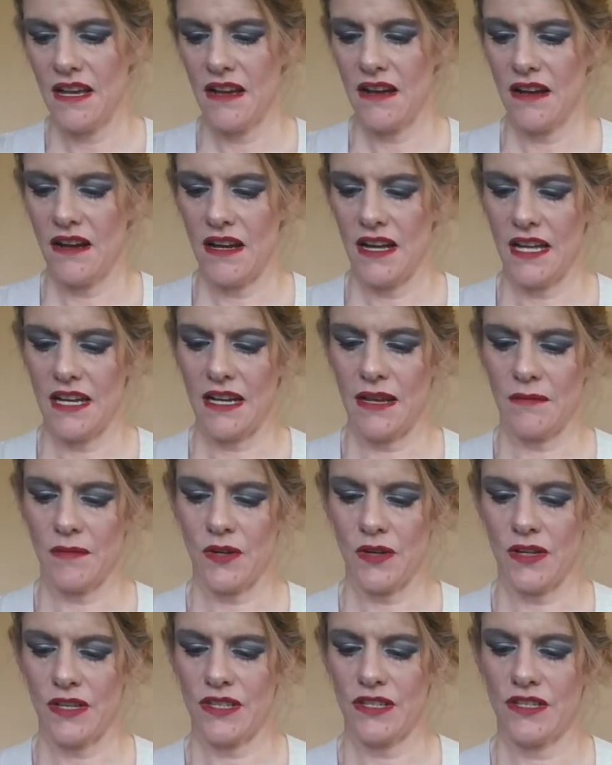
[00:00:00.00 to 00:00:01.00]
And I'm
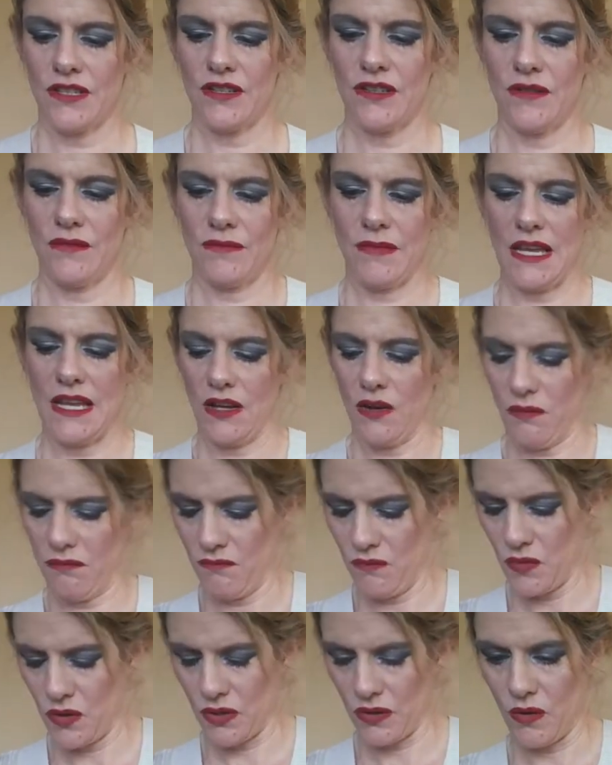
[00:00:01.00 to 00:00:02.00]
going to make
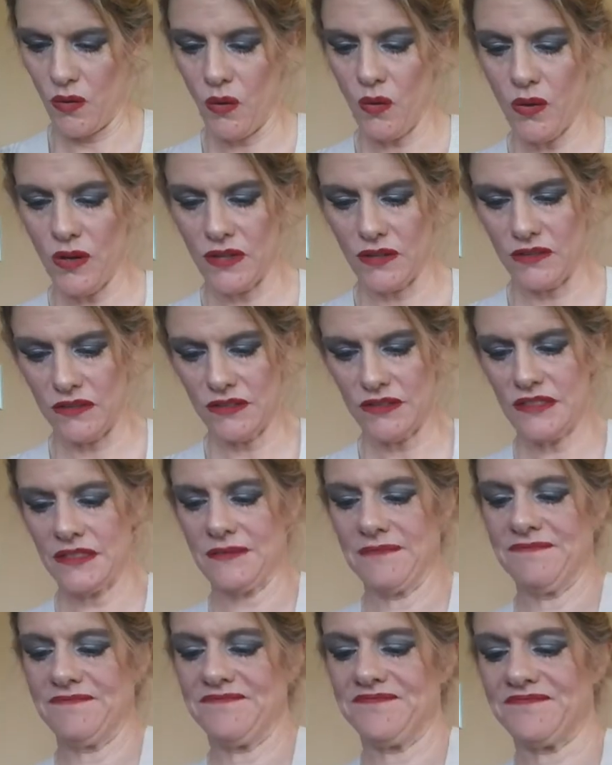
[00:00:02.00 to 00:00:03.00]
more
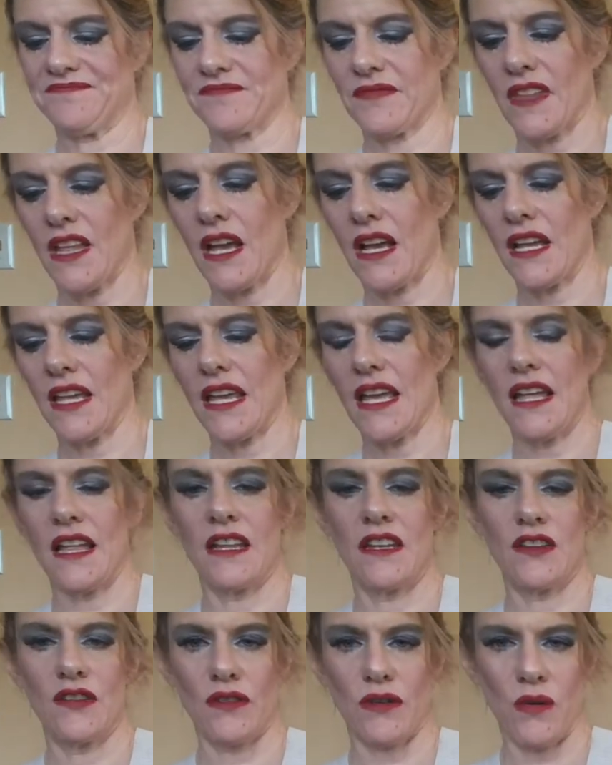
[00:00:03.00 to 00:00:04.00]
coils.
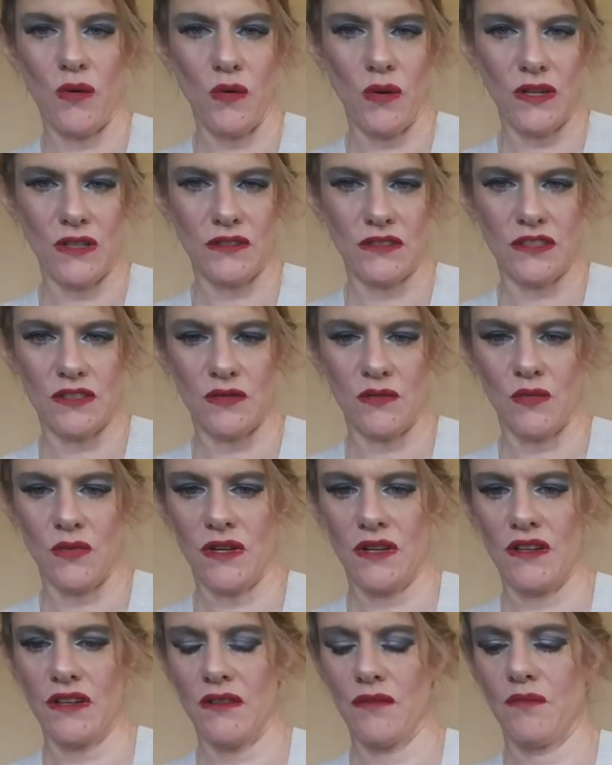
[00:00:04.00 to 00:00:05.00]
Again, your coil doesn't
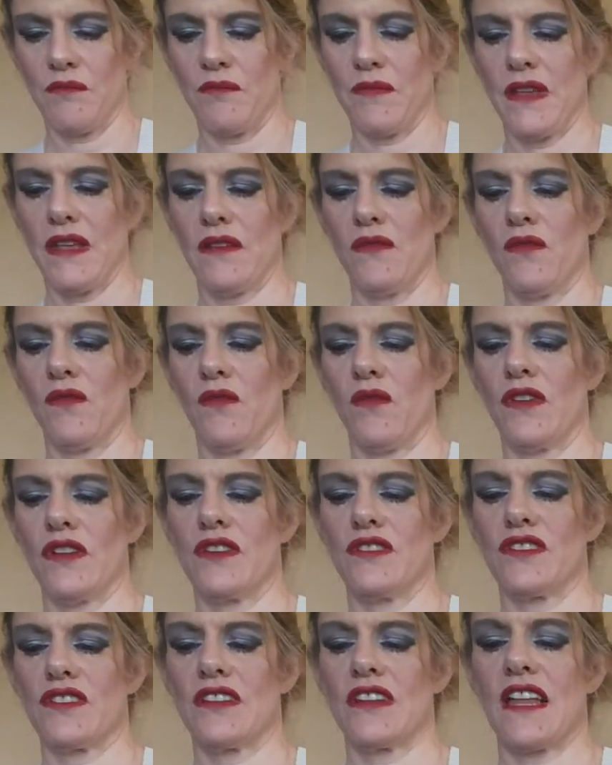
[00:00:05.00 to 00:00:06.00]
want to be, you
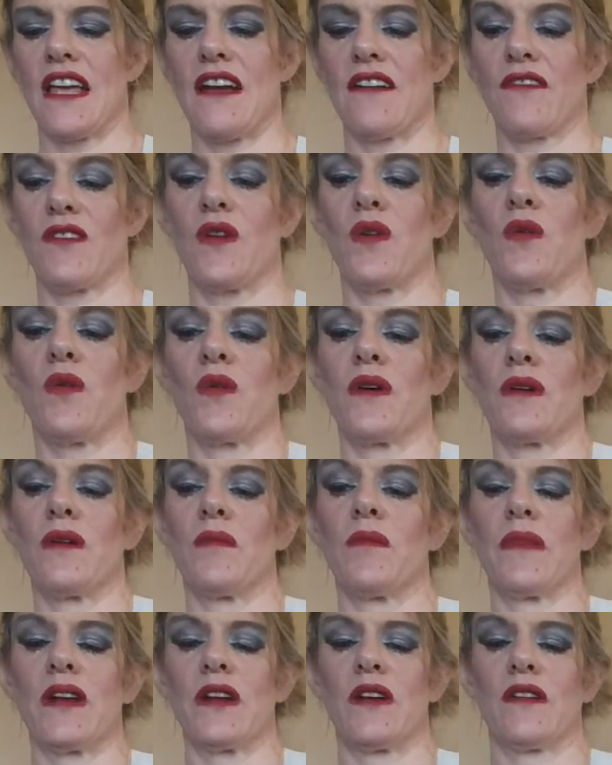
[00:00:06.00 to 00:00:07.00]
shouldn't have coil
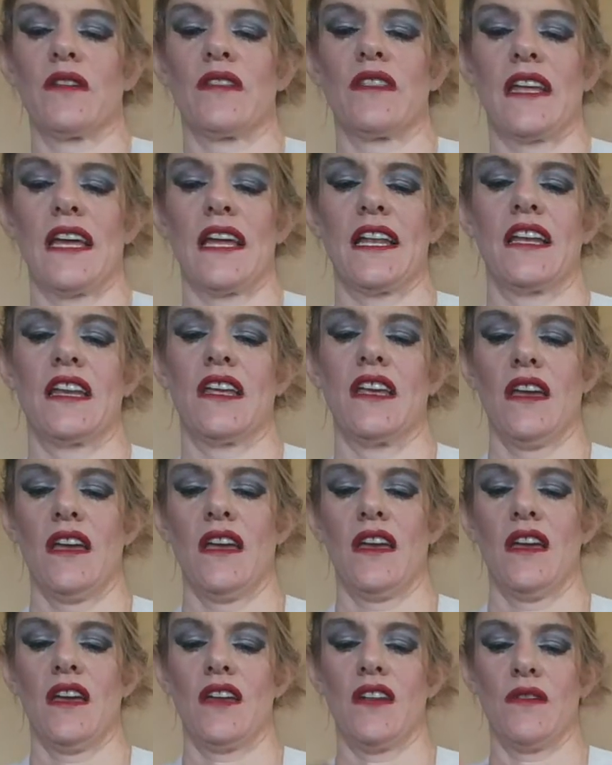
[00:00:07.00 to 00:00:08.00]
bigger than
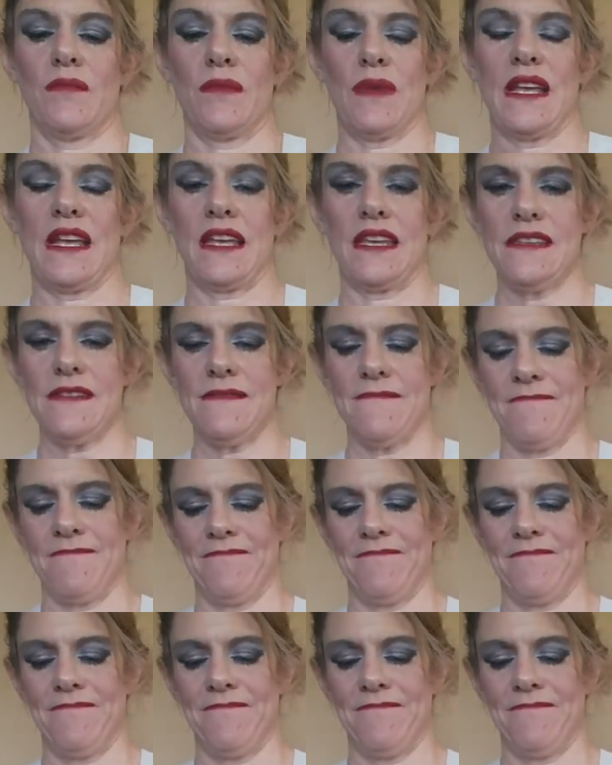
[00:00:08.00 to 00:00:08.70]
your pinky.